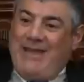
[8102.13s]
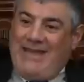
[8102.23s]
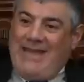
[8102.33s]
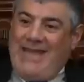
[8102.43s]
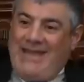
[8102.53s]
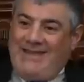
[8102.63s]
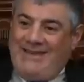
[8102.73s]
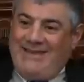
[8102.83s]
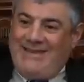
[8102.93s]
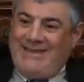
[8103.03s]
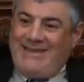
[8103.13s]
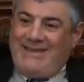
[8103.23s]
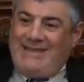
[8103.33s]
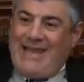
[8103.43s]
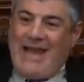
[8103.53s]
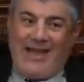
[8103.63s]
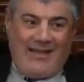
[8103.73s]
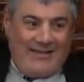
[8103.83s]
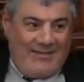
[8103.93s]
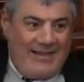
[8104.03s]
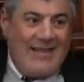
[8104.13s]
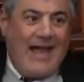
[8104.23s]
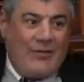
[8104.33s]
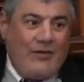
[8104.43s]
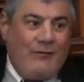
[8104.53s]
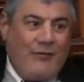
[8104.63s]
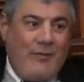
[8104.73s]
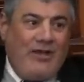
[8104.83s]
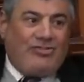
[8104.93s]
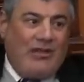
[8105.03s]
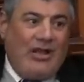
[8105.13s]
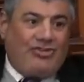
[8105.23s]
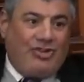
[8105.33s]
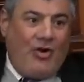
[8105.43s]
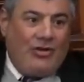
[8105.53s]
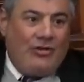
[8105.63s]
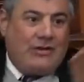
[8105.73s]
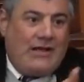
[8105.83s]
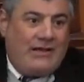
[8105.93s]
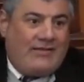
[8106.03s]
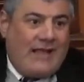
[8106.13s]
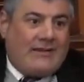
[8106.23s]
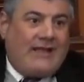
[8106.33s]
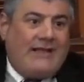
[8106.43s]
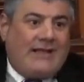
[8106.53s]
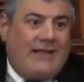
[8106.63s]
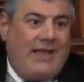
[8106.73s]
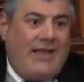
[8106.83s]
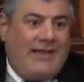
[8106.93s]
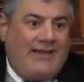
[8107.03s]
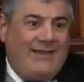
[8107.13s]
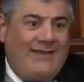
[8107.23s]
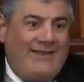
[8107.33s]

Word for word: Meaning, there are, there's a lot of information I showed you that is not written here.